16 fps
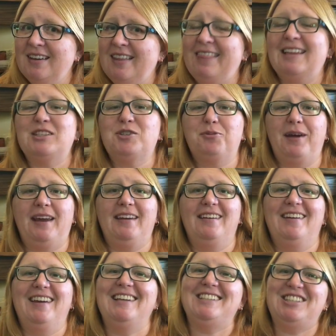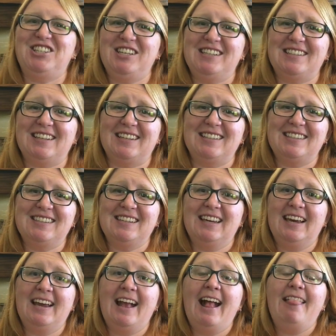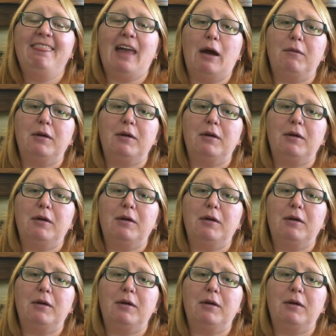That's right, it's Jesus. That